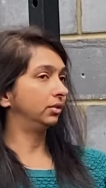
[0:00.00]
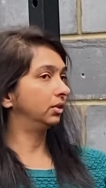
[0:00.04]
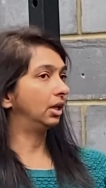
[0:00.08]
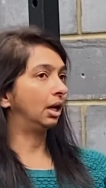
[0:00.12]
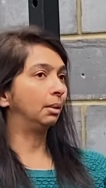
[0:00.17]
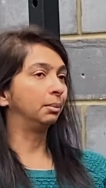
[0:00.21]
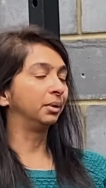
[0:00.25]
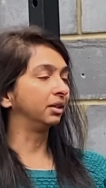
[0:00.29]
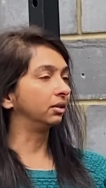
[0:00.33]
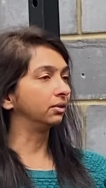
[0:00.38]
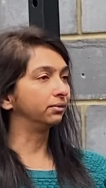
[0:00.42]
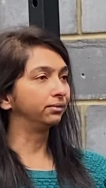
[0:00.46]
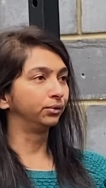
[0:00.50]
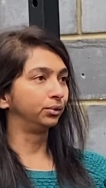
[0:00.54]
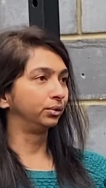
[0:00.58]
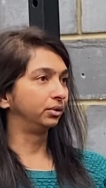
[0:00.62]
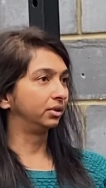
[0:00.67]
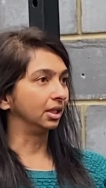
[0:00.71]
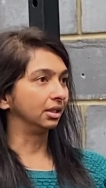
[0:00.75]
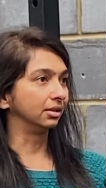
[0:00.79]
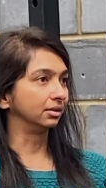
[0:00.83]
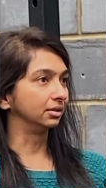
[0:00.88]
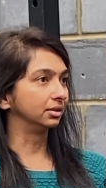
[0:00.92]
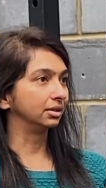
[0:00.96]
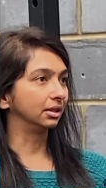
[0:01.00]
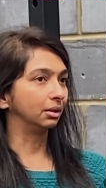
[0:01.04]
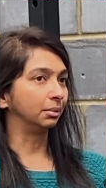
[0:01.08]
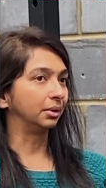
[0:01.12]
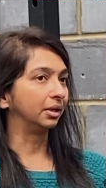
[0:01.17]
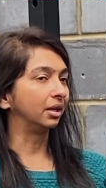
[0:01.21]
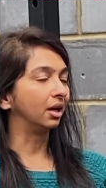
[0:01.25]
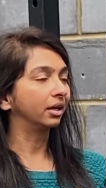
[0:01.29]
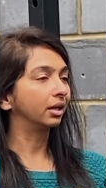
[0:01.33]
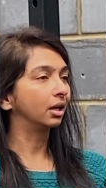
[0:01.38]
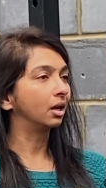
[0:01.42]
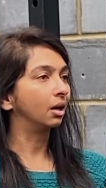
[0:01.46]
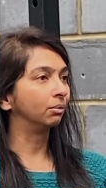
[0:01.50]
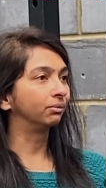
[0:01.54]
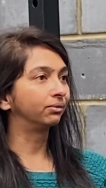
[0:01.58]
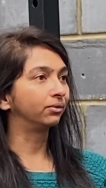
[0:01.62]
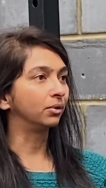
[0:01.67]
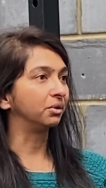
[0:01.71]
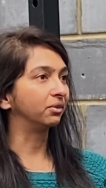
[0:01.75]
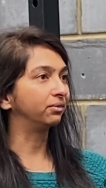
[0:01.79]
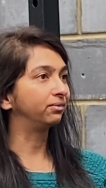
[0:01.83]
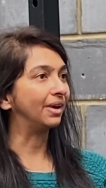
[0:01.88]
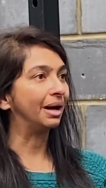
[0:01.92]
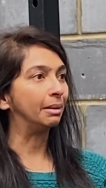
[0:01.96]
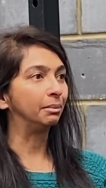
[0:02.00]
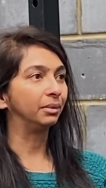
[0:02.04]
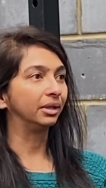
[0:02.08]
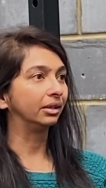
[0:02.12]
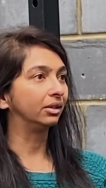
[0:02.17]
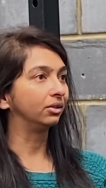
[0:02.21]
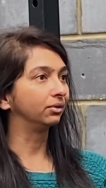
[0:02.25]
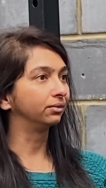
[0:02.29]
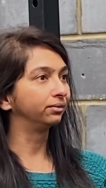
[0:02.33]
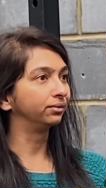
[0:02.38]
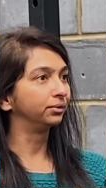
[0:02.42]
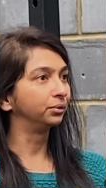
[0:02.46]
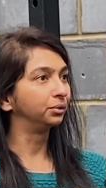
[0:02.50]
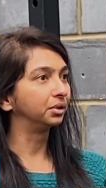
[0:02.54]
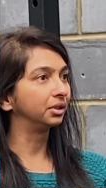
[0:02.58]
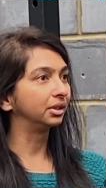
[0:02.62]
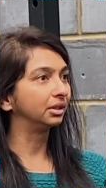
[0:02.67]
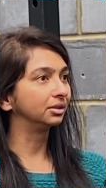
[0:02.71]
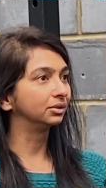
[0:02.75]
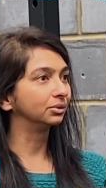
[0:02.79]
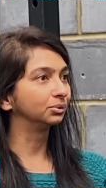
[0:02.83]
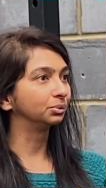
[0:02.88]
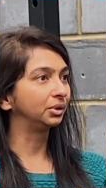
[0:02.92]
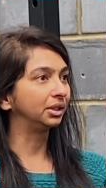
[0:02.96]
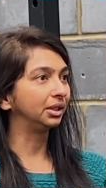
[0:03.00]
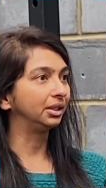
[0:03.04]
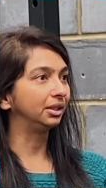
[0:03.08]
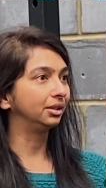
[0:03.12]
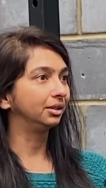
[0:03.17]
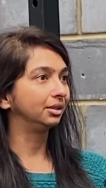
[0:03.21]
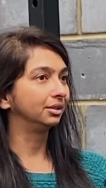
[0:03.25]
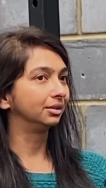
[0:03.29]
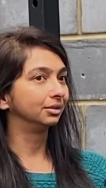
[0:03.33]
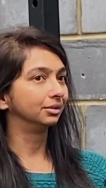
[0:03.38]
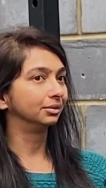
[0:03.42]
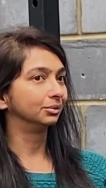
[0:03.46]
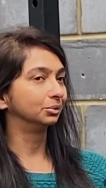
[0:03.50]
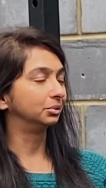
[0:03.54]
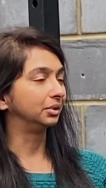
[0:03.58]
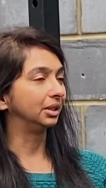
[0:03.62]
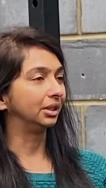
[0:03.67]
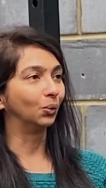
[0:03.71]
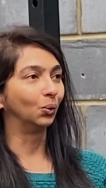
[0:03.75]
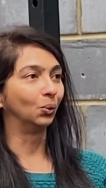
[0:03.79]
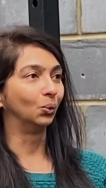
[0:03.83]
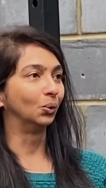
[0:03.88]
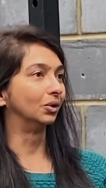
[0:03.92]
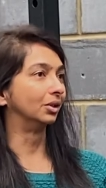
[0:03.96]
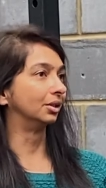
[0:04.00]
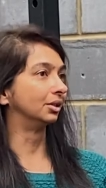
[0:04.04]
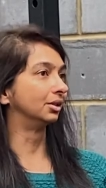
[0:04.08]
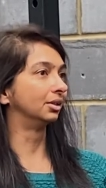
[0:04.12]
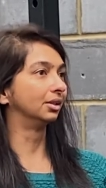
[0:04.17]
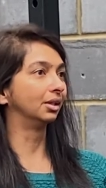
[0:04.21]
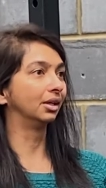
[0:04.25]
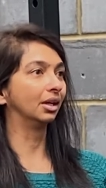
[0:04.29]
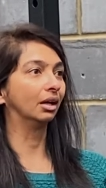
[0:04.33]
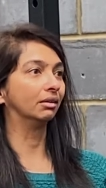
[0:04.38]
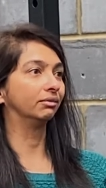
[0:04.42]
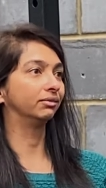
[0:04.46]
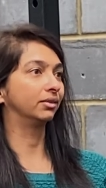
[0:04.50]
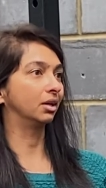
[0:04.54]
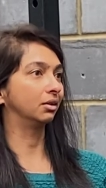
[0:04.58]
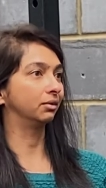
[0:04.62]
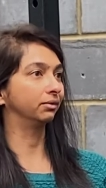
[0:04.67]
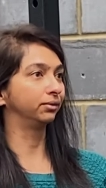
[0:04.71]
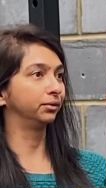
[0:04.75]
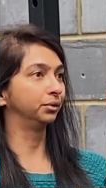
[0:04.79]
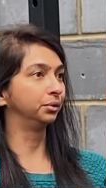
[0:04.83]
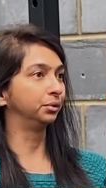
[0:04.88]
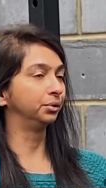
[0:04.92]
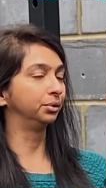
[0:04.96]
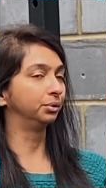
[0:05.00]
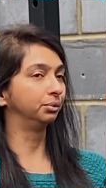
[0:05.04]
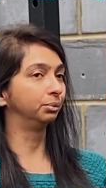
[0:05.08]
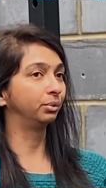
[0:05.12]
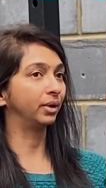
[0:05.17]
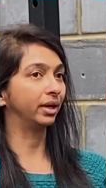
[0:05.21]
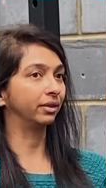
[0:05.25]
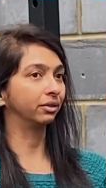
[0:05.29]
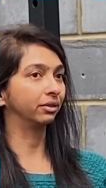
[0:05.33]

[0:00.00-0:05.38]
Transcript: I mean, the food things. I mean, I come from a family of foodies. We all love our food.